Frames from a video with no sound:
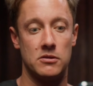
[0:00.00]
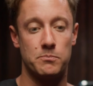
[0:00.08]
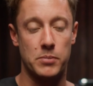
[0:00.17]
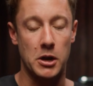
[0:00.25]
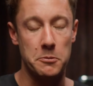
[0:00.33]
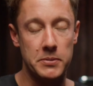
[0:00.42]

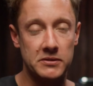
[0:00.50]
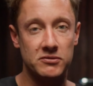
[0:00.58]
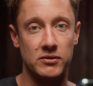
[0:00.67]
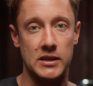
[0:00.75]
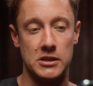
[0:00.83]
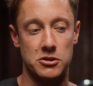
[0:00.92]

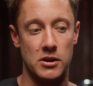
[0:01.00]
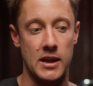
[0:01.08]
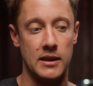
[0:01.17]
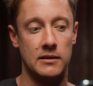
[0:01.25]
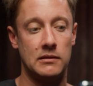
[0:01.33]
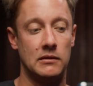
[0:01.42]
purposefully
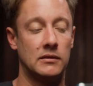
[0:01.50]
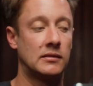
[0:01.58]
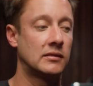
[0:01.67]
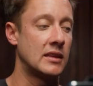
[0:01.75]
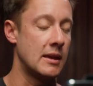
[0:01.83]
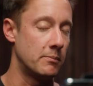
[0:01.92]
trying to
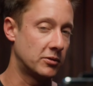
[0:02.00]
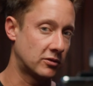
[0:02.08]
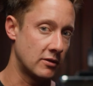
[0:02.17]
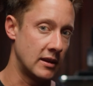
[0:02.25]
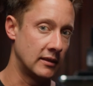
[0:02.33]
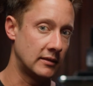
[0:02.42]
skip
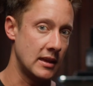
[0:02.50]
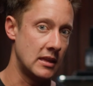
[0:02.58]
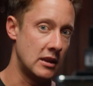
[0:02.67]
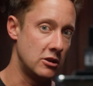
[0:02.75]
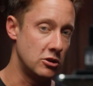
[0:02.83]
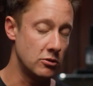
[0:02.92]
strings in
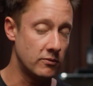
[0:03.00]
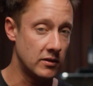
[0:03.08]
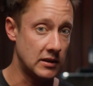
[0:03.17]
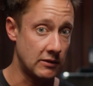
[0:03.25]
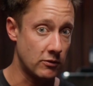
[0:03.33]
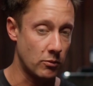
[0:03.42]
a
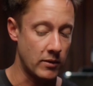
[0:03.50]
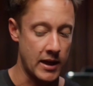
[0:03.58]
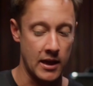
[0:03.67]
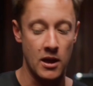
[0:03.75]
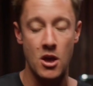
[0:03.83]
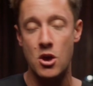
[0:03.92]
different way